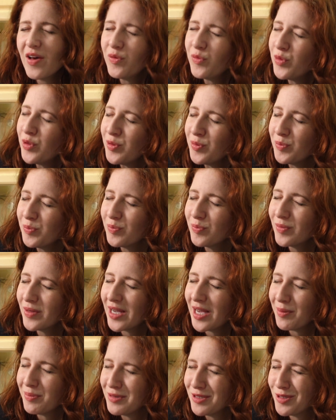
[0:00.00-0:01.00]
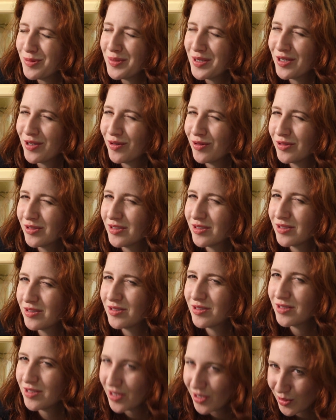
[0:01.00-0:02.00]
That wouldn't happen to be called a
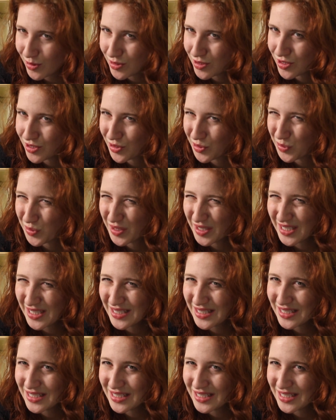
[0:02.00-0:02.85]
toaster, would it?